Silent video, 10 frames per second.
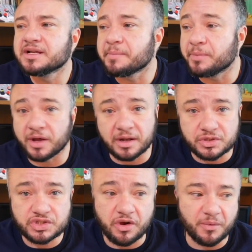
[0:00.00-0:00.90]
put a little
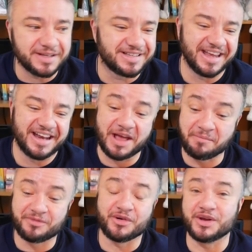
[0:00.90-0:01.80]
shot of whiskey in it, and
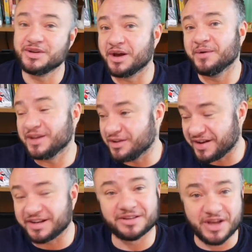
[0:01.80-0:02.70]
before you know it, you've
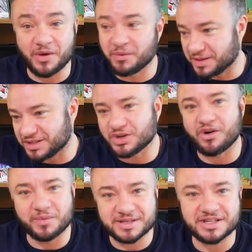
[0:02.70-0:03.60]
had a Coke with a shot
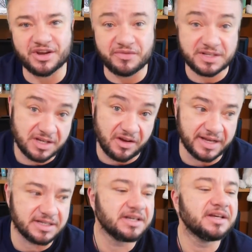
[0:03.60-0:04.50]
of whiskey on the
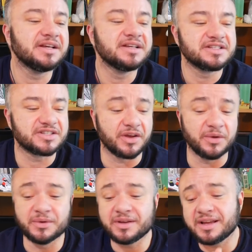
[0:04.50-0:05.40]
side.
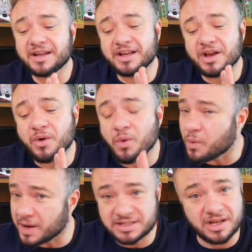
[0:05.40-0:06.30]
So
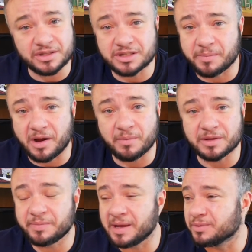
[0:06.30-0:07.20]
always go to the bar
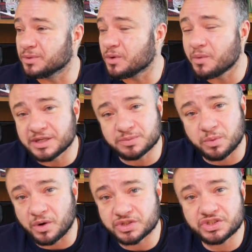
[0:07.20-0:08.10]
with people, always
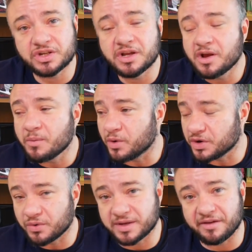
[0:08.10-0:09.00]
watch what
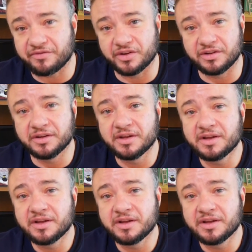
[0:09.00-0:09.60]
you're given,